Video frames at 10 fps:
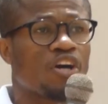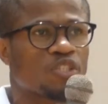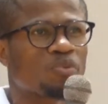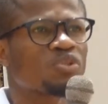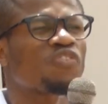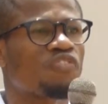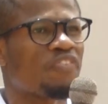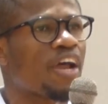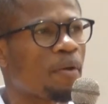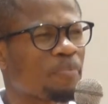hospital for
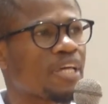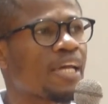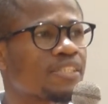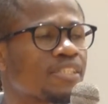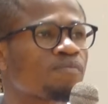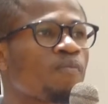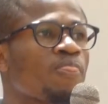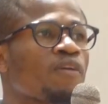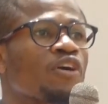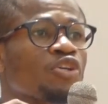viral hepatitis.
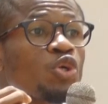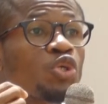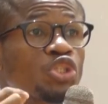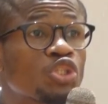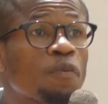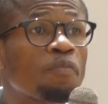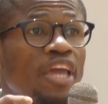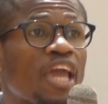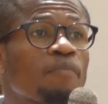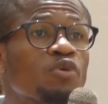You should
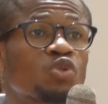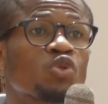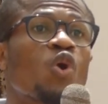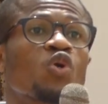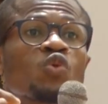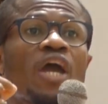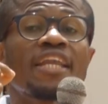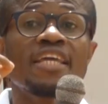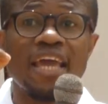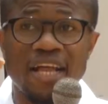be able to go to
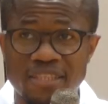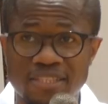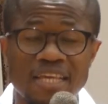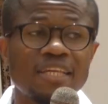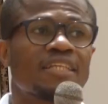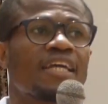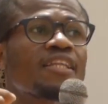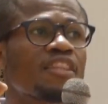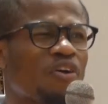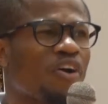any health center
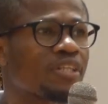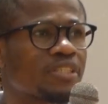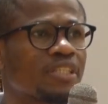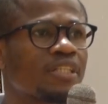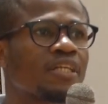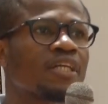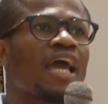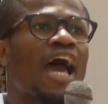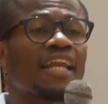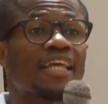in the country
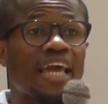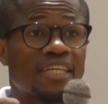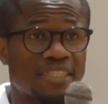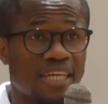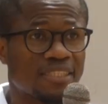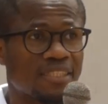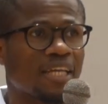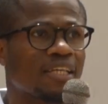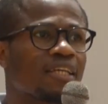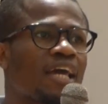and get
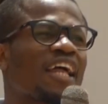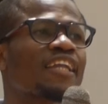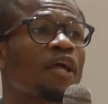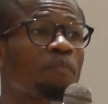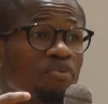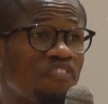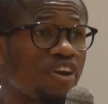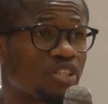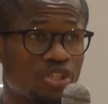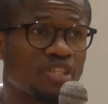tested and get
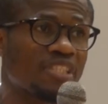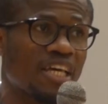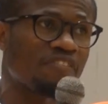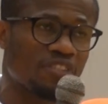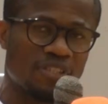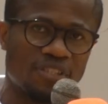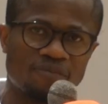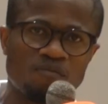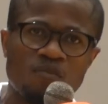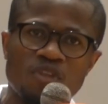prevention services.
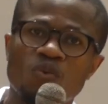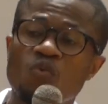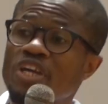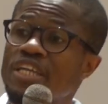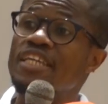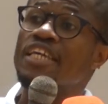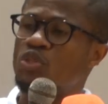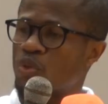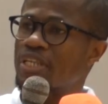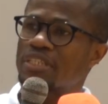We need
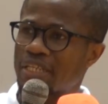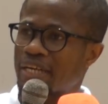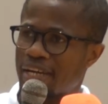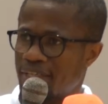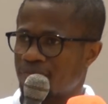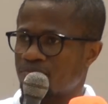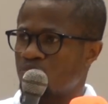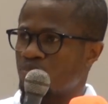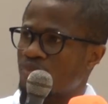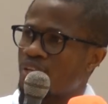to integrate.
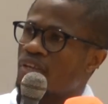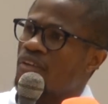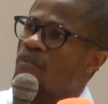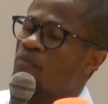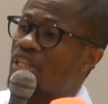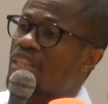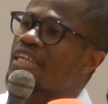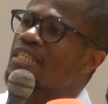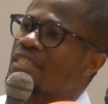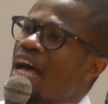But
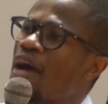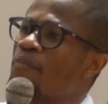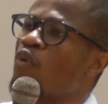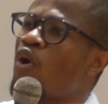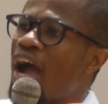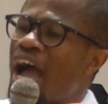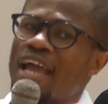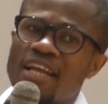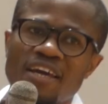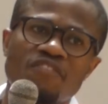these are more
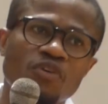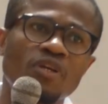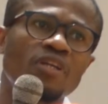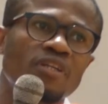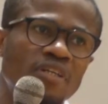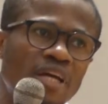high-level